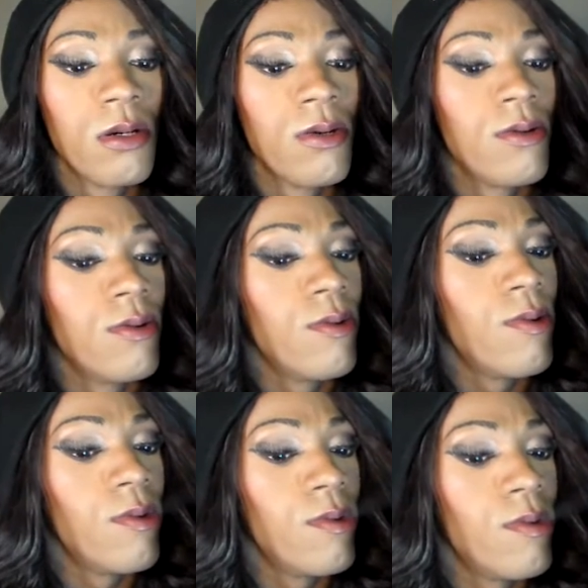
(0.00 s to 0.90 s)

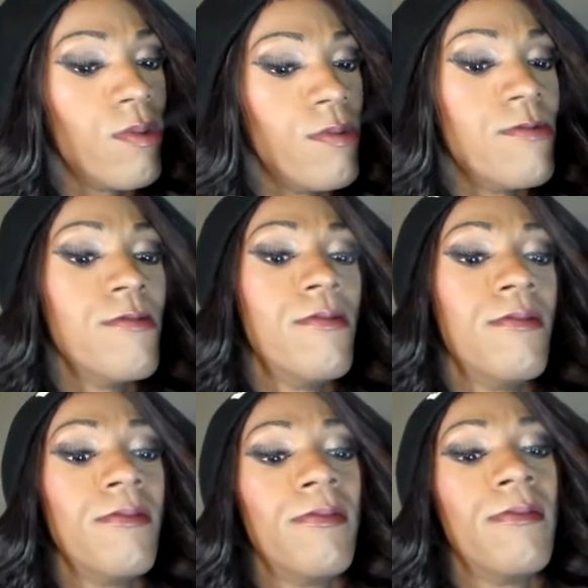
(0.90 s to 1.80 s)

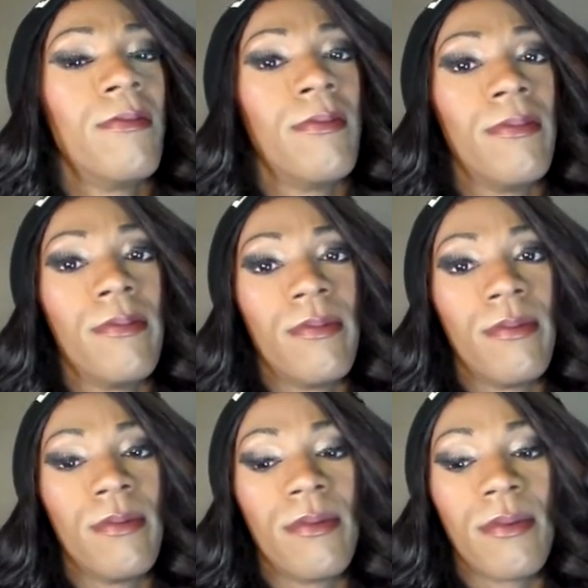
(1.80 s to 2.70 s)

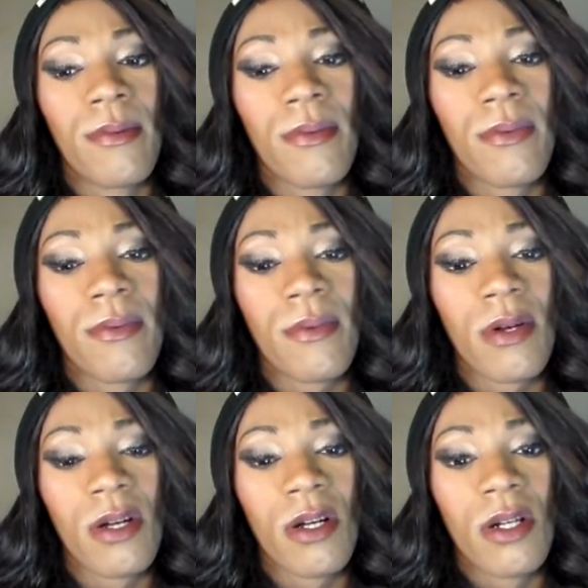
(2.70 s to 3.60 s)
No one is speaking in this clip.